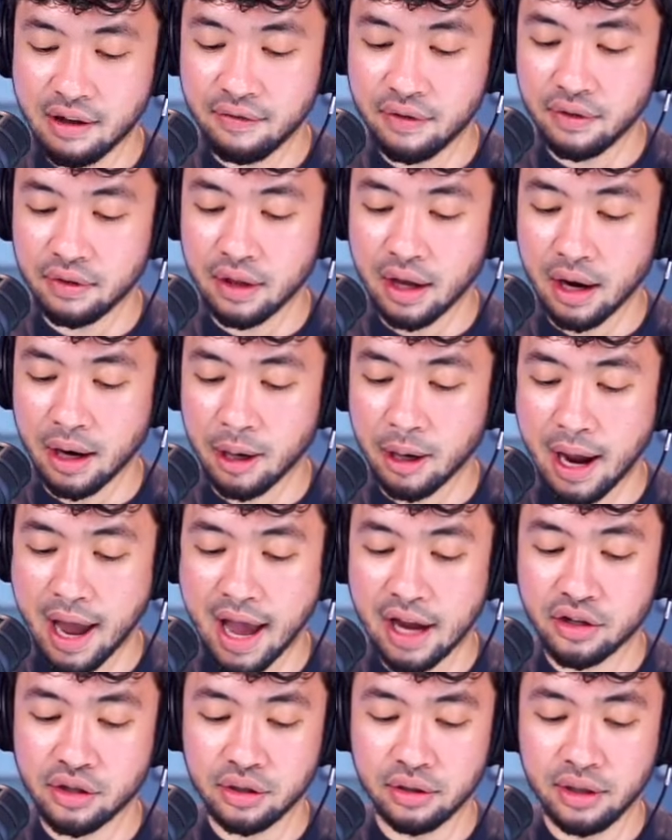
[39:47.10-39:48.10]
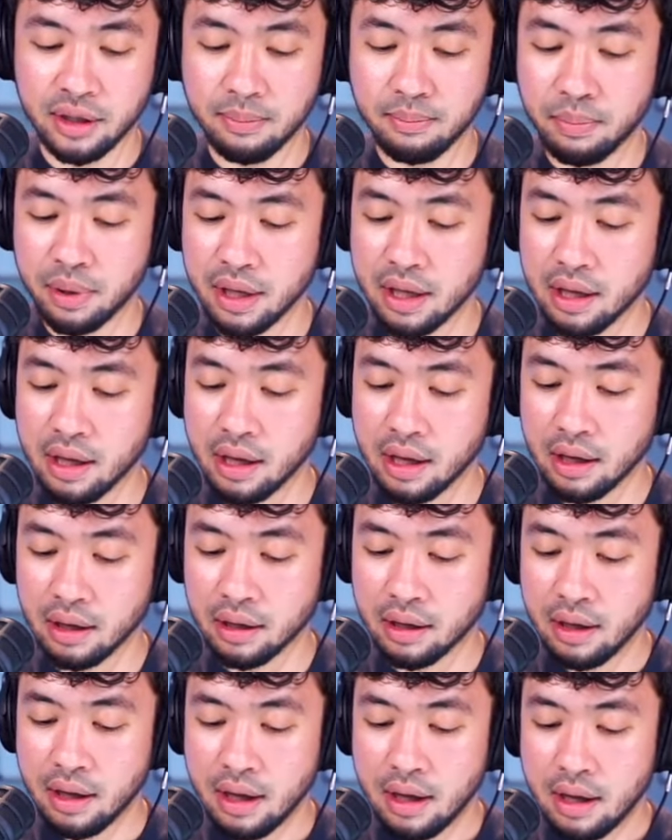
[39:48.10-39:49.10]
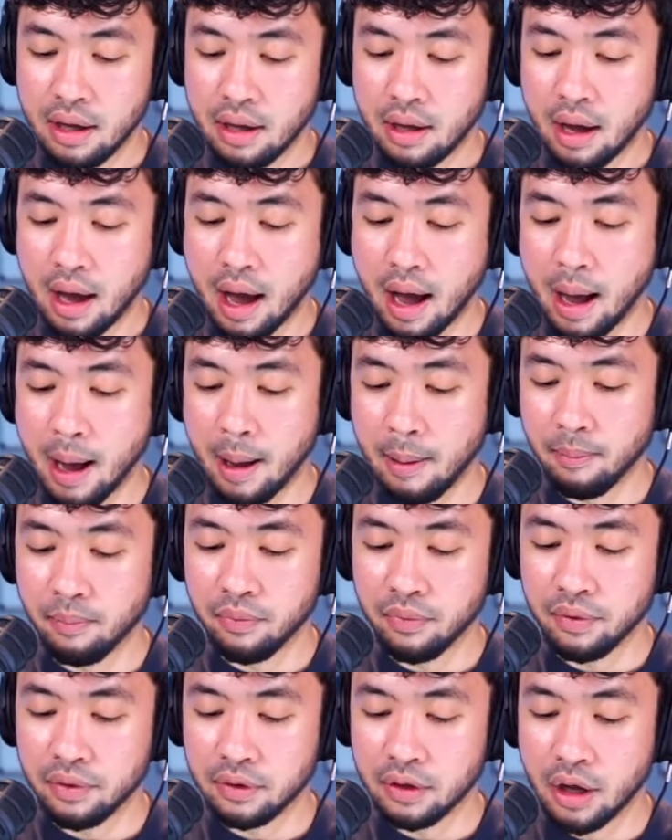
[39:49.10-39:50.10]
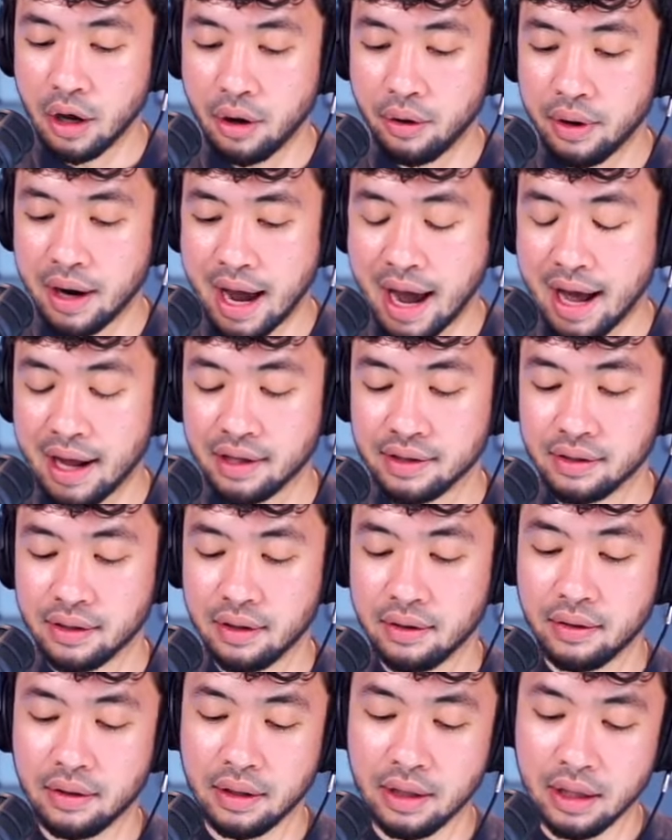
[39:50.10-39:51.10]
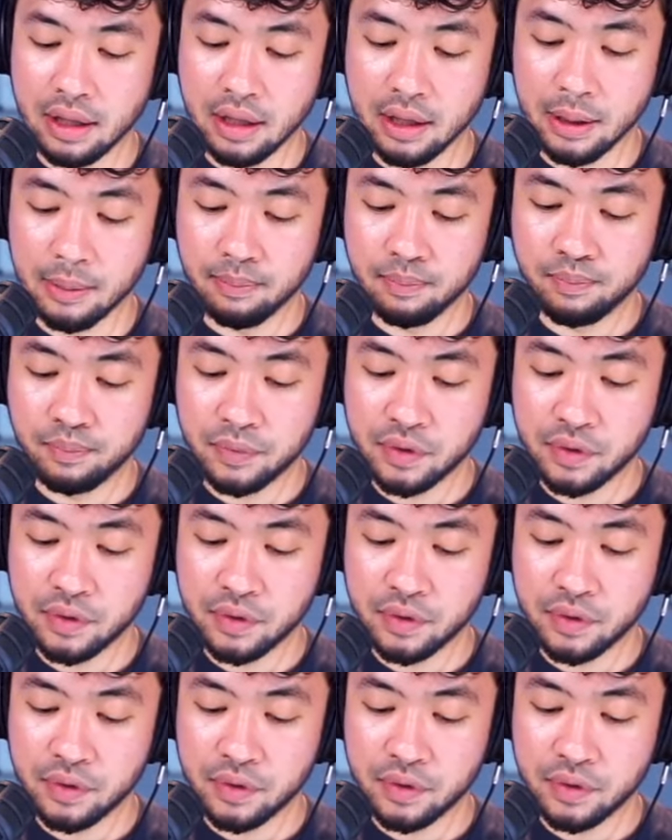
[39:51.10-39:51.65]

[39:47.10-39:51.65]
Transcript: 7 there actually being known as the